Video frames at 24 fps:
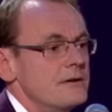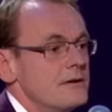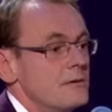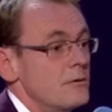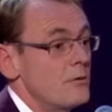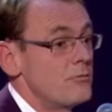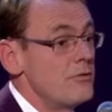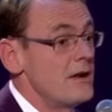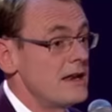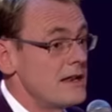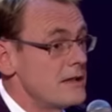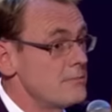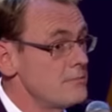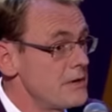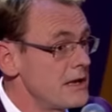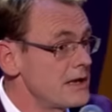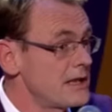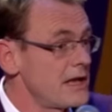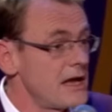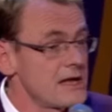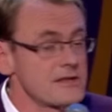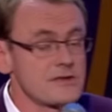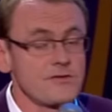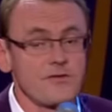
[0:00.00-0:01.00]
Well, really,
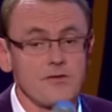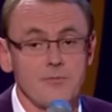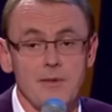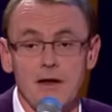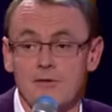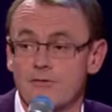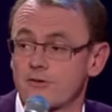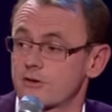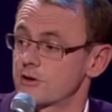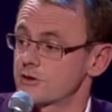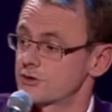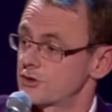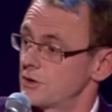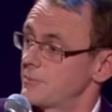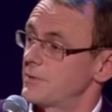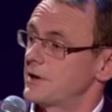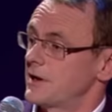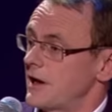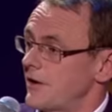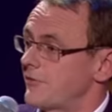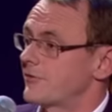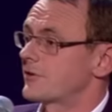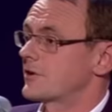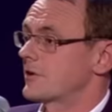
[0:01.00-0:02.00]
meerkats from Africa should be
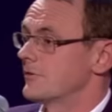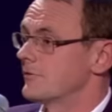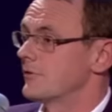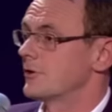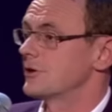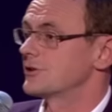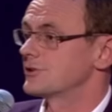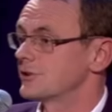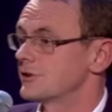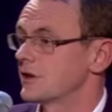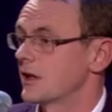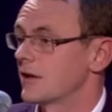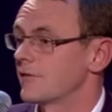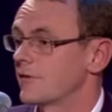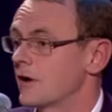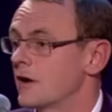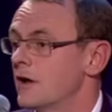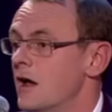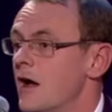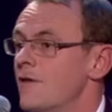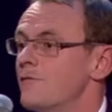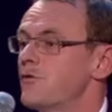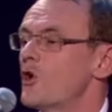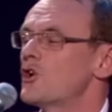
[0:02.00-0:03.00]
an African voice, shouldn't it?
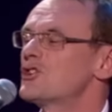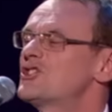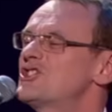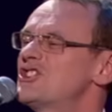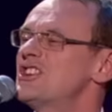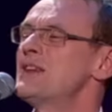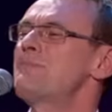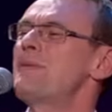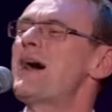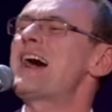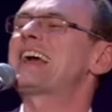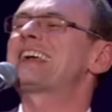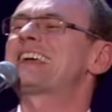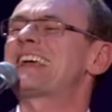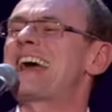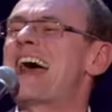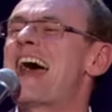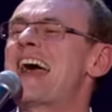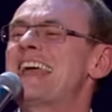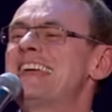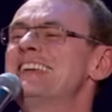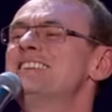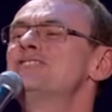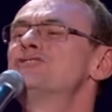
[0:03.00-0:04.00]
For cheaper
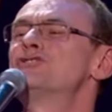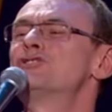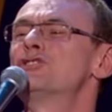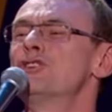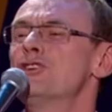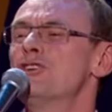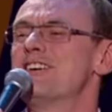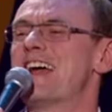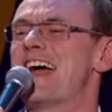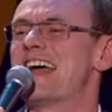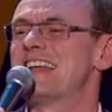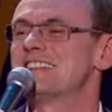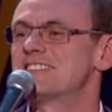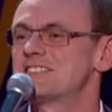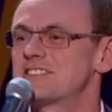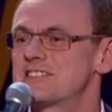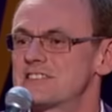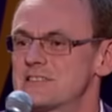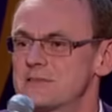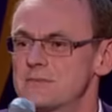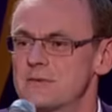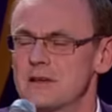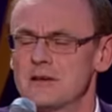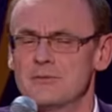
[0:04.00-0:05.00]
cat
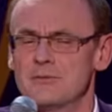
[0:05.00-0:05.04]
insurance!